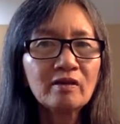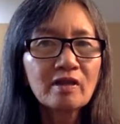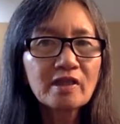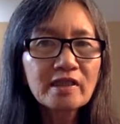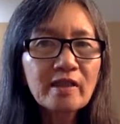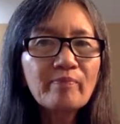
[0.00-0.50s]

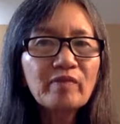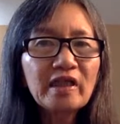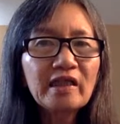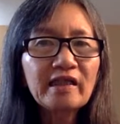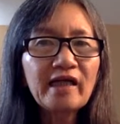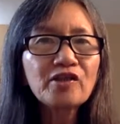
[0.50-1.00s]

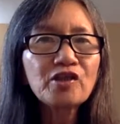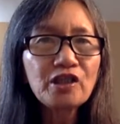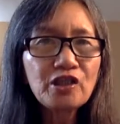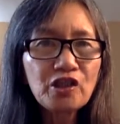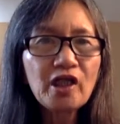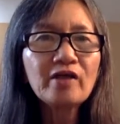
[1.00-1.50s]
something that she
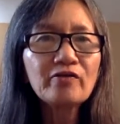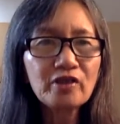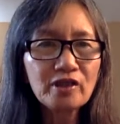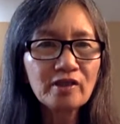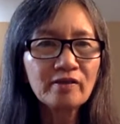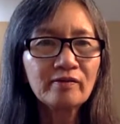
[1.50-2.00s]

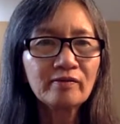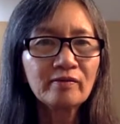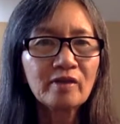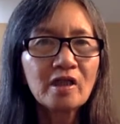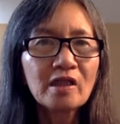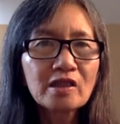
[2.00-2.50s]
cherished,
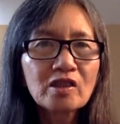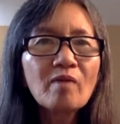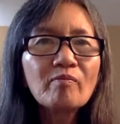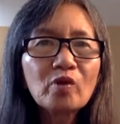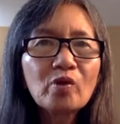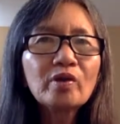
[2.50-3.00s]

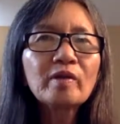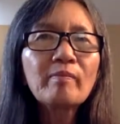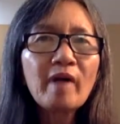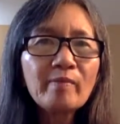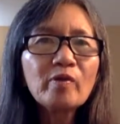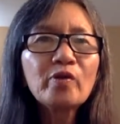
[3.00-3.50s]
some good
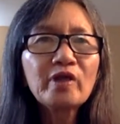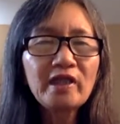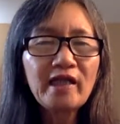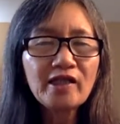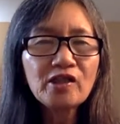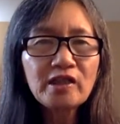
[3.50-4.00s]
memory
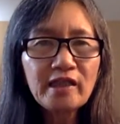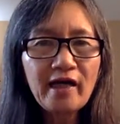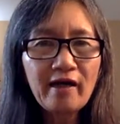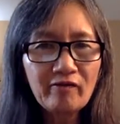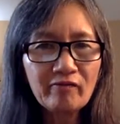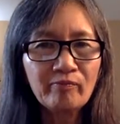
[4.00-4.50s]
that she
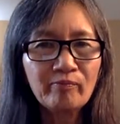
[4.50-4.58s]
has.